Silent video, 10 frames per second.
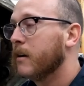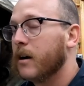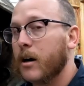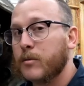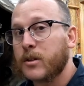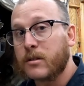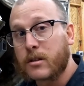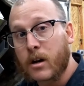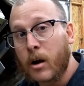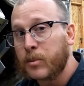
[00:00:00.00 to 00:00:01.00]
Um, so
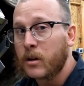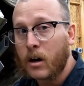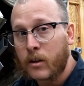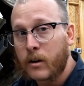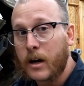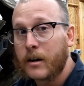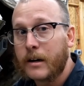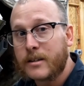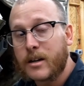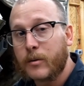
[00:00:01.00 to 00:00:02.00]
there's a couple of other
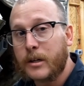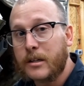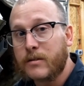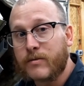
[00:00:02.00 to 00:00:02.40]
areas that we need